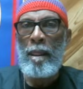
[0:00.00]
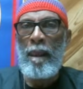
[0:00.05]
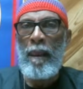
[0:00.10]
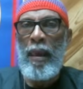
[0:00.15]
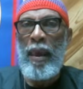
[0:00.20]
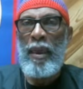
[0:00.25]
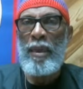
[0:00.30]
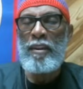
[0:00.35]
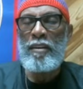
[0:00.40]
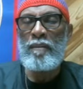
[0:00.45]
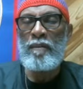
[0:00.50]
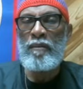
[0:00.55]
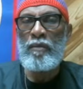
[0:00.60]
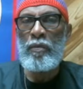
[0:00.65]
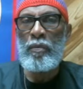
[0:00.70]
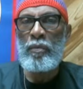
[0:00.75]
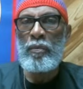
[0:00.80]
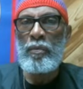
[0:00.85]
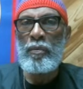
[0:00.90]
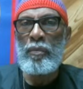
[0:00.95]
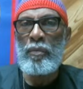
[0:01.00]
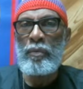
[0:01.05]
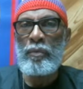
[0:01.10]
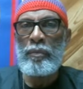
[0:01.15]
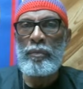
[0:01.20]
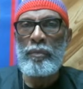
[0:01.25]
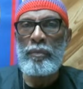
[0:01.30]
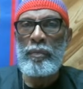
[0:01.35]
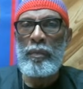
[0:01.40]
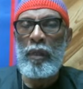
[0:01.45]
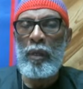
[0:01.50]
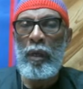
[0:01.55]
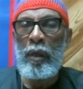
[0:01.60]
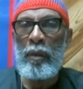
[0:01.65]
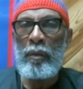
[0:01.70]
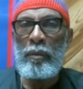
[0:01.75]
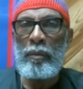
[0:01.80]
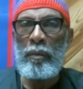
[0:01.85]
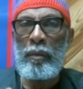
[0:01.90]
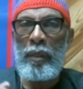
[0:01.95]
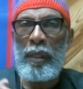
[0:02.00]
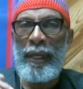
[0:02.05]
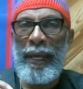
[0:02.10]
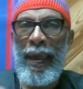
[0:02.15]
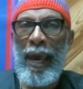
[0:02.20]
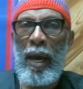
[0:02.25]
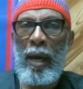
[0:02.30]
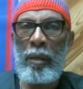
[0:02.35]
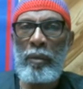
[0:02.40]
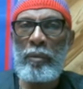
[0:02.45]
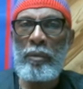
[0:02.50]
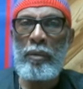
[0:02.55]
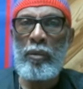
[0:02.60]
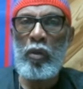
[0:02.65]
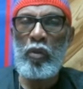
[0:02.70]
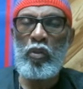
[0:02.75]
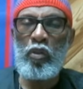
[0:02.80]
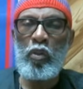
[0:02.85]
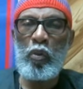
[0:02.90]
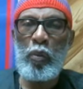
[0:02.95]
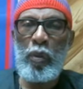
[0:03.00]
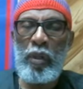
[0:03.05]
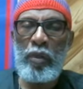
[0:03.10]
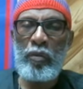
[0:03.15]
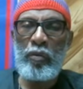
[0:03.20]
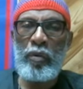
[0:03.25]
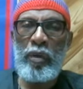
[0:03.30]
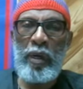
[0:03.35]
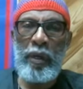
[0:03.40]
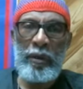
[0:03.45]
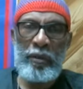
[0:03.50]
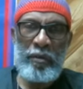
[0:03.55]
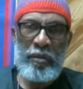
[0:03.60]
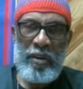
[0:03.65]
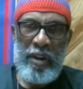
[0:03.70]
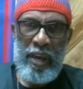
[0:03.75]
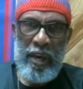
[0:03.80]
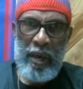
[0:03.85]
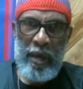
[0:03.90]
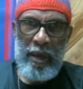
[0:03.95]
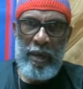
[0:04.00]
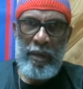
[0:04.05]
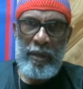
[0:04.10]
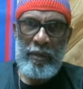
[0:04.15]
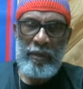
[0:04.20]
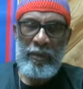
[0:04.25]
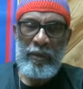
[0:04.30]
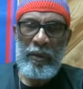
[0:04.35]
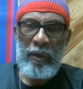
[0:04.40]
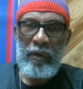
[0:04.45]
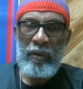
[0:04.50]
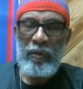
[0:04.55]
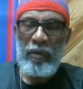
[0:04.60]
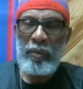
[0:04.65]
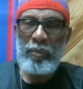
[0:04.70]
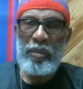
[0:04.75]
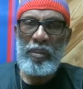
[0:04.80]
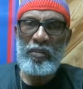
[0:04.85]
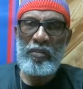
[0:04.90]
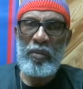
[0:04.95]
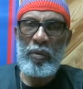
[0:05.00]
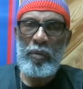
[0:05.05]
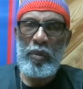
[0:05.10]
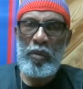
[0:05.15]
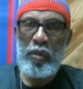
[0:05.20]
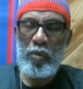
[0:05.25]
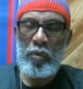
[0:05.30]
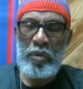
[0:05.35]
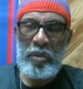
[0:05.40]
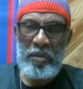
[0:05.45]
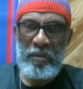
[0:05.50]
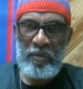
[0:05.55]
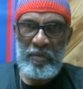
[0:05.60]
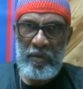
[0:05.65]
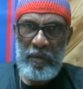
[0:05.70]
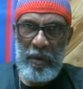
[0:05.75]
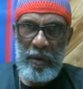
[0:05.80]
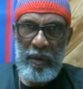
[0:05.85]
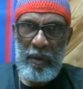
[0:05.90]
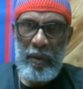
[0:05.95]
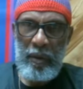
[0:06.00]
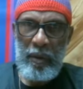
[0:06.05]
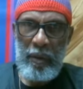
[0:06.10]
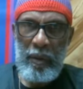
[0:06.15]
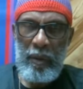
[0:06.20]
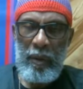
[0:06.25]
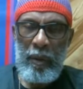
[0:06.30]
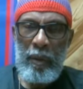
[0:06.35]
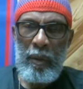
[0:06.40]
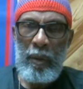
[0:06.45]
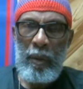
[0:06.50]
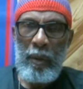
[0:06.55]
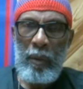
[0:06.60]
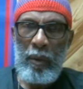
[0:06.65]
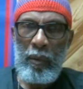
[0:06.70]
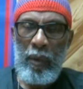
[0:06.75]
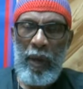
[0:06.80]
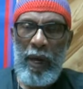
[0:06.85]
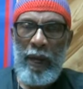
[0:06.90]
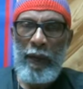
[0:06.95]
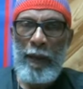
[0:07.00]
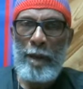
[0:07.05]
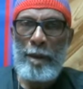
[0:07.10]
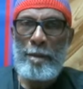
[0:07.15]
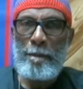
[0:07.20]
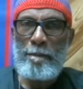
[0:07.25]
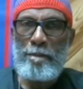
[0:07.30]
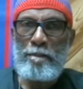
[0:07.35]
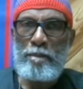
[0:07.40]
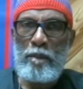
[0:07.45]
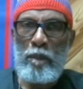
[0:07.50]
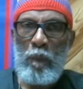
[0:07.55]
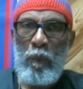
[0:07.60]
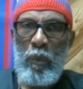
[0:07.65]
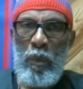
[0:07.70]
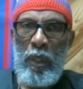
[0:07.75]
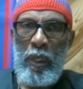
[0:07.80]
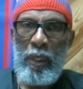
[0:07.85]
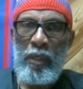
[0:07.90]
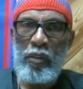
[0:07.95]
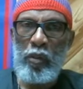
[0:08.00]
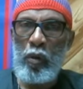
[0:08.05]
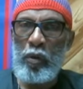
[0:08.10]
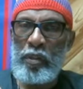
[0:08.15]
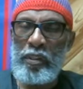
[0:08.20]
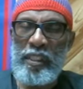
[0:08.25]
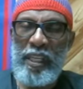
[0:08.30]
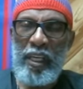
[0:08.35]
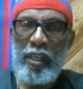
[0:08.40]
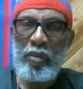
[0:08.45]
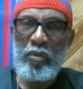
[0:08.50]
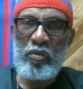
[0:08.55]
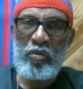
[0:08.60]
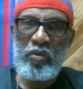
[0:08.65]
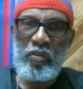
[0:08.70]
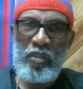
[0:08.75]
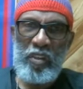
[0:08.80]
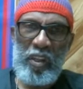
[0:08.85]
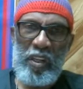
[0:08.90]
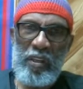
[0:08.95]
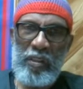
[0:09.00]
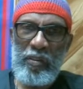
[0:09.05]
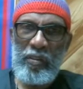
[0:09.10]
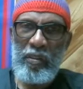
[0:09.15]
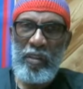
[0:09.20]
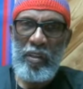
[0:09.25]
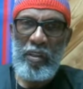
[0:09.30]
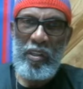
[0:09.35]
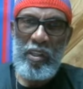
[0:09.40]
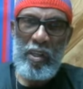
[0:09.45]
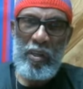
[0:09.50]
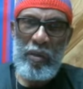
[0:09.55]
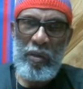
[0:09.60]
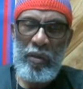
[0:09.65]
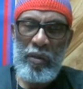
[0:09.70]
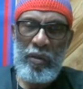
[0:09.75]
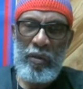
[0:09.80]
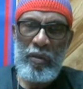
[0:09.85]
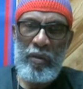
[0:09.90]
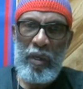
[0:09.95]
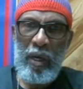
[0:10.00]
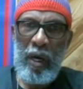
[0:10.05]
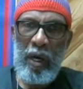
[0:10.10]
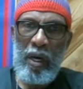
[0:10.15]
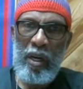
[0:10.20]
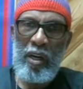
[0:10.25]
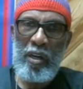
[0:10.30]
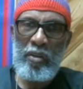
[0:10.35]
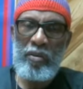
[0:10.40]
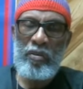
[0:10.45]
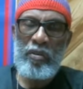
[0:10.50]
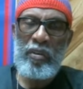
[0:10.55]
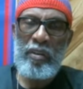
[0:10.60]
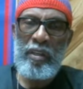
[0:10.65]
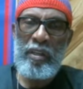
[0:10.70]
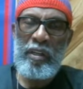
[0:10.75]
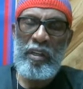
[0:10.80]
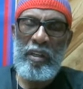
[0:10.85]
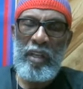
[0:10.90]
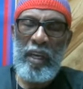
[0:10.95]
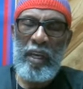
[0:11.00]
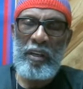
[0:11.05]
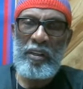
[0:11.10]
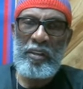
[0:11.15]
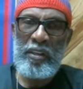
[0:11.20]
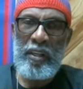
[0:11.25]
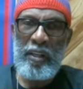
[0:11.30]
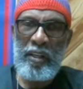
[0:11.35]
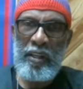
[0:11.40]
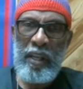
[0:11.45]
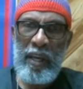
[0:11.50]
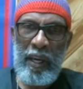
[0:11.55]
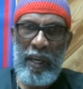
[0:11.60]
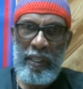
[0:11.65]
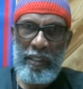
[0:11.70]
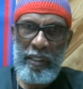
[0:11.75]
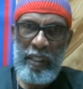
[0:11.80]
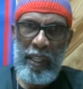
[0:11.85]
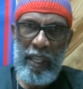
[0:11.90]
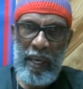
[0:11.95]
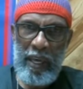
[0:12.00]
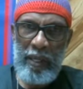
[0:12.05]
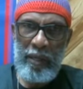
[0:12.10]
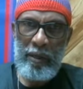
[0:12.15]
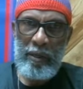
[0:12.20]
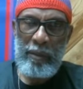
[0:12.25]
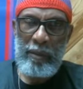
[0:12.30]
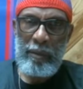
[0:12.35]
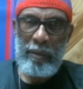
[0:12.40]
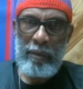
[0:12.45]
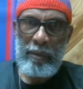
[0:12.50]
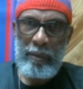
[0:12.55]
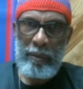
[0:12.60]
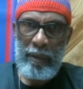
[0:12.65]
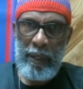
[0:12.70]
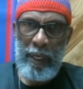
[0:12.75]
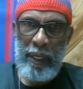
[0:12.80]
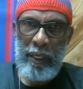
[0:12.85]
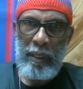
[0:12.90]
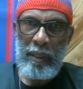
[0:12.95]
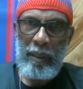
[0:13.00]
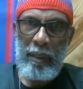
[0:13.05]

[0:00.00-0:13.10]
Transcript: and if you, you know, count those 2300 days from December 25th, right? It's going to take you six years, 110 days later, right?